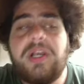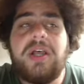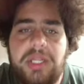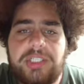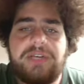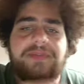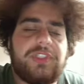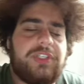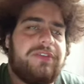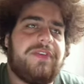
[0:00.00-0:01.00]
Dutch oven,
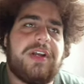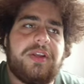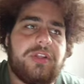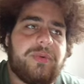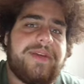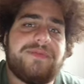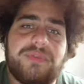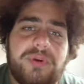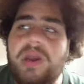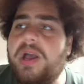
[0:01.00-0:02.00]
230 all the way through.
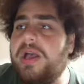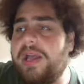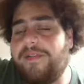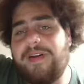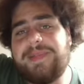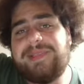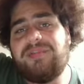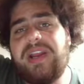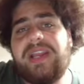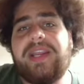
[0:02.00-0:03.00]
If I'm
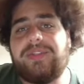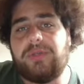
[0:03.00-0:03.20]
spraying it or